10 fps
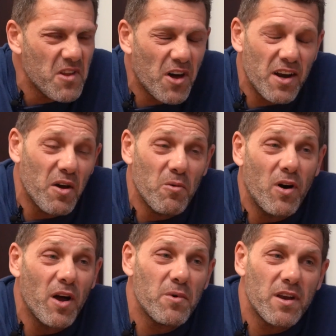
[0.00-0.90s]
I don't know
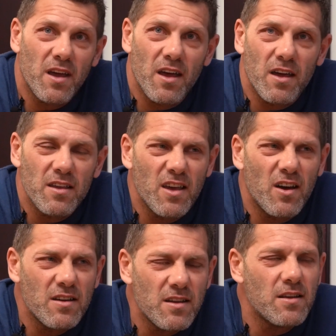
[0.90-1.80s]
why, but
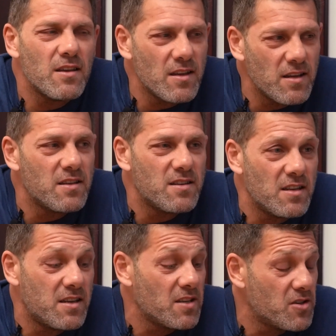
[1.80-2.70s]

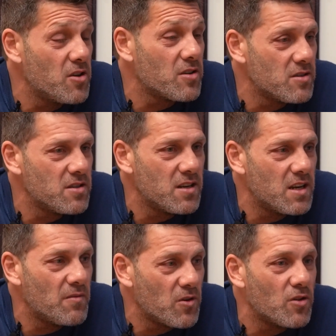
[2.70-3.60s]
it does hurt, because you
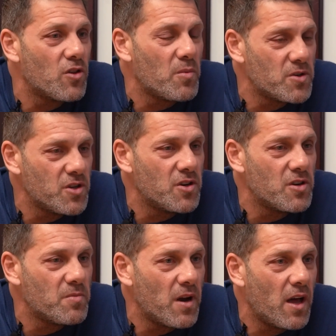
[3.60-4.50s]
never got the opportunity
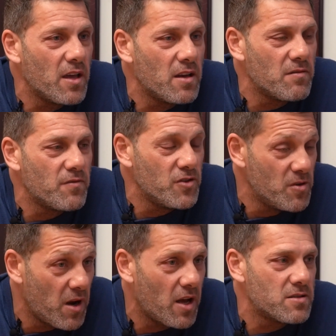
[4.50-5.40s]
to play. And for you
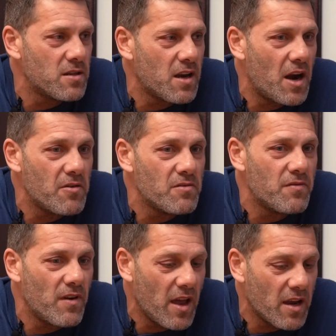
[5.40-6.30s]
blokes to carry the
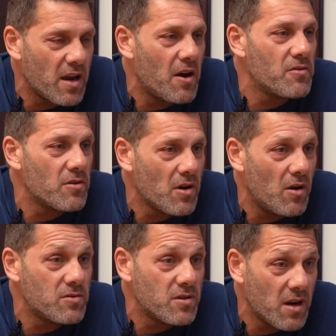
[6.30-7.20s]
flag, carry the
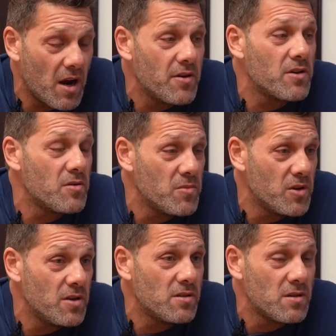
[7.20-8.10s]
culture, carry
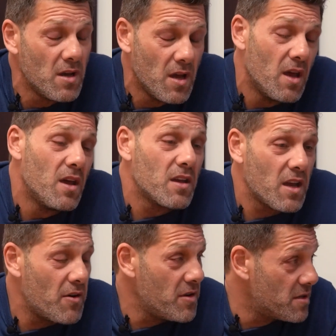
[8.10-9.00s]
communities,
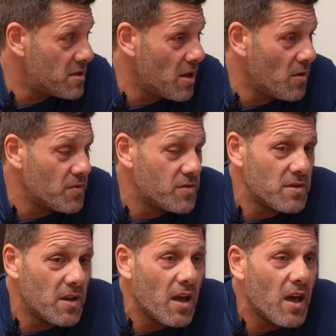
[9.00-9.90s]
carry yourselves,
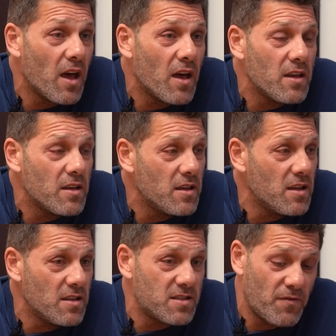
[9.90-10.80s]

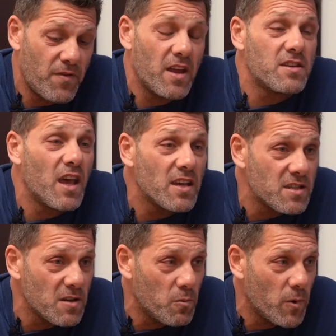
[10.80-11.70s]
it's a
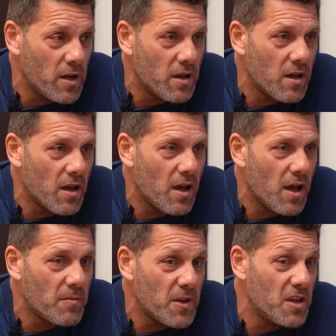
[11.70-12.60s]
fantastic week.
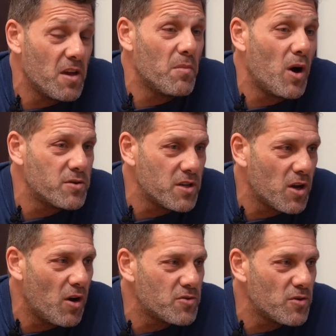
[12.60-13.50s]
Then you get
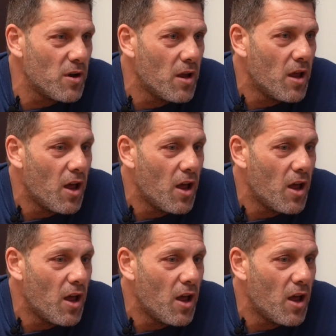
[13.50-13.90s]
multicultural.